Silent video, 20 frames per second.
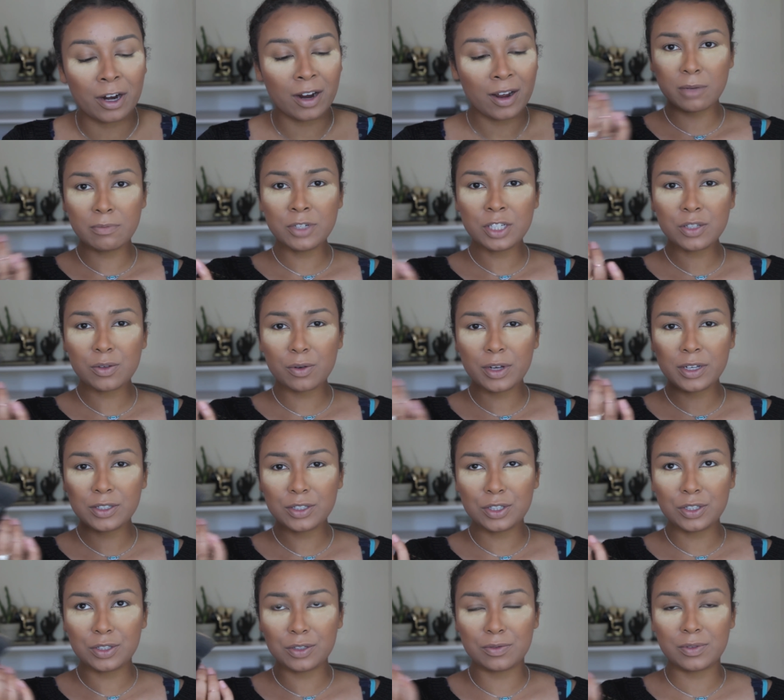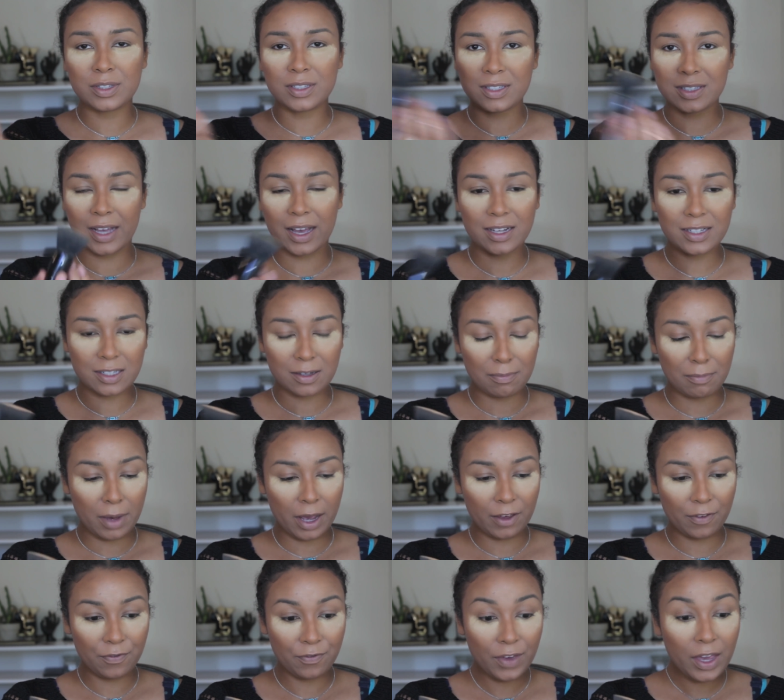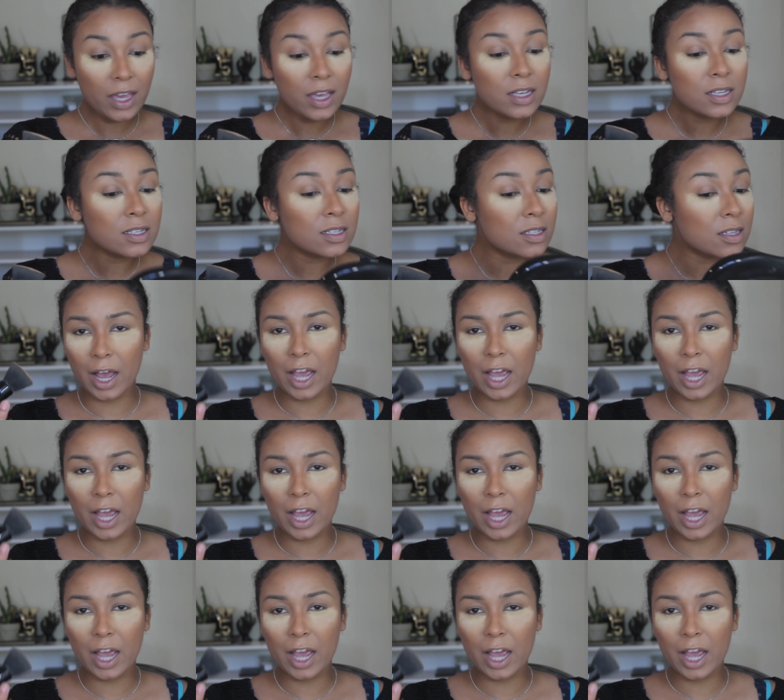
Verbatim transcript: so I'm just going to set my face.